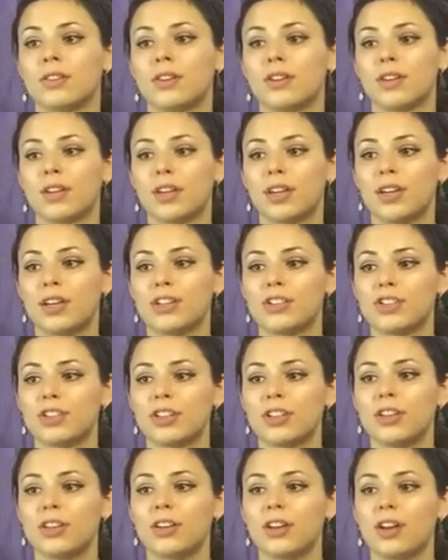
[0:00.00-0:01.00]

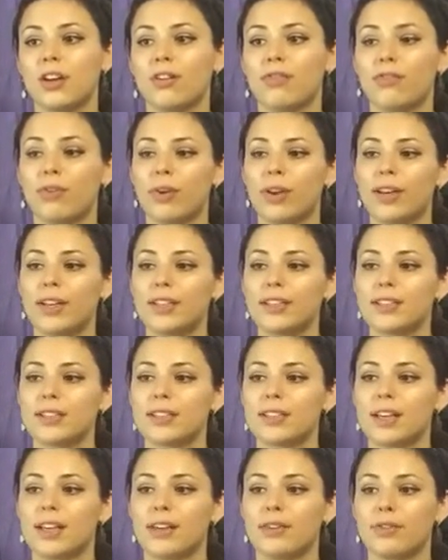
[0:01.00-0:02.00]
condition,
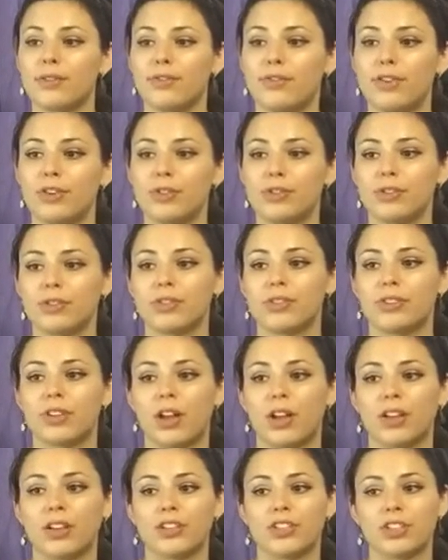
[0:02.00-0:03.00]
avoidance, and refusal of
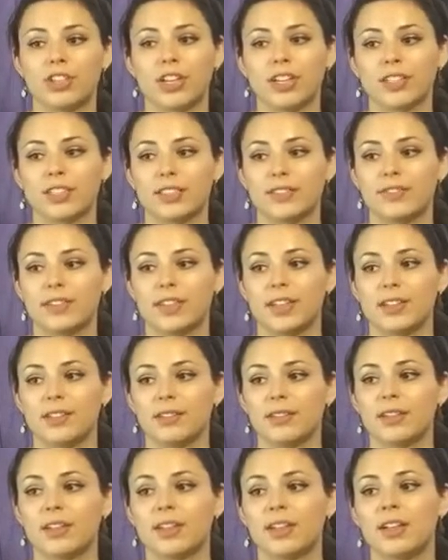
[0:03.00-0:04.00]
knowledge and activity.
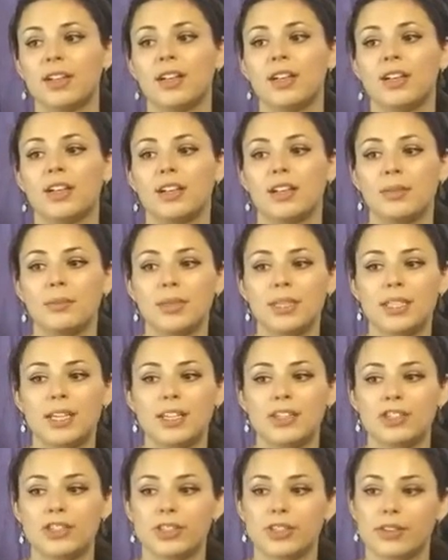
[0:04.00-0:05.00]

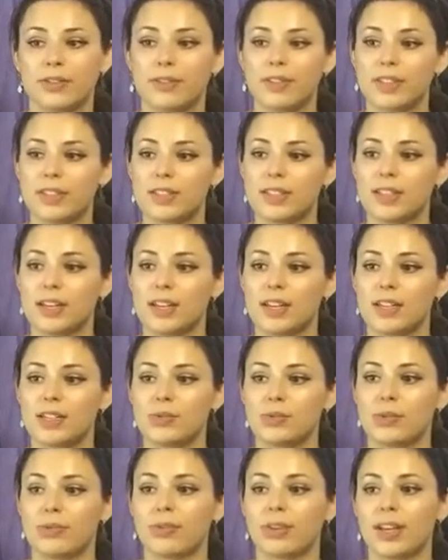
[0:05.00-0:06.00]
Limitations of these
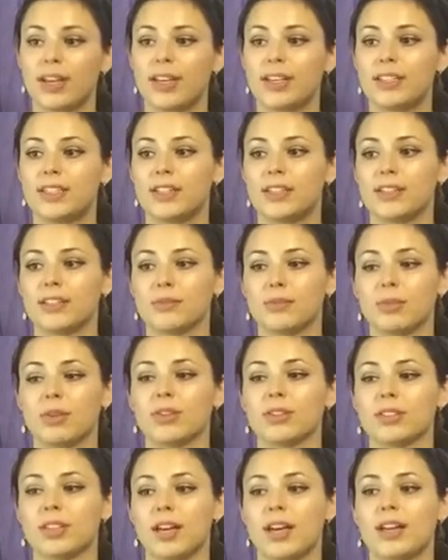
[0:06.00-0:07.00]
studies were related to the
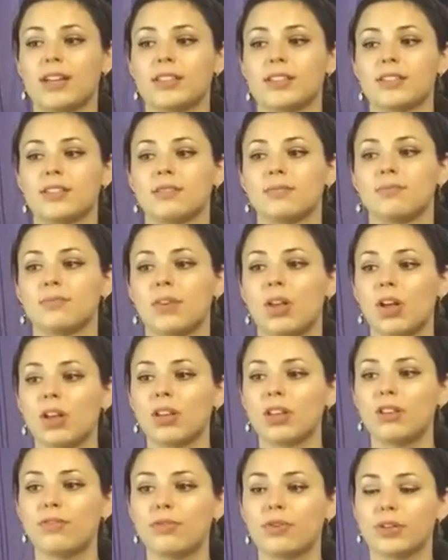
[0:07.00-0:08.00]
small size,
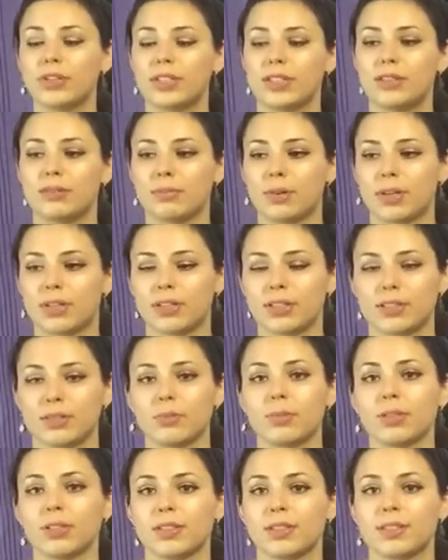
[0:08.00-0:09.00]
only 14
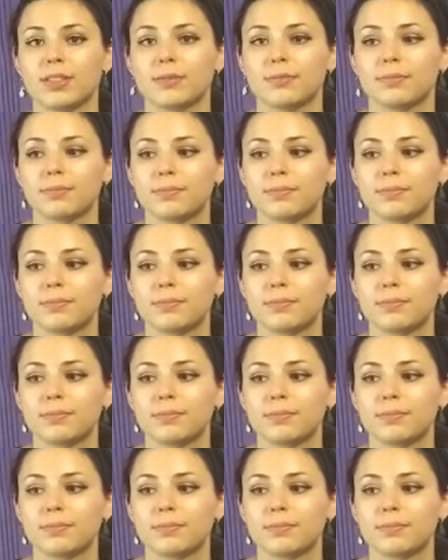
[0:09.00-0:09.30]
participants.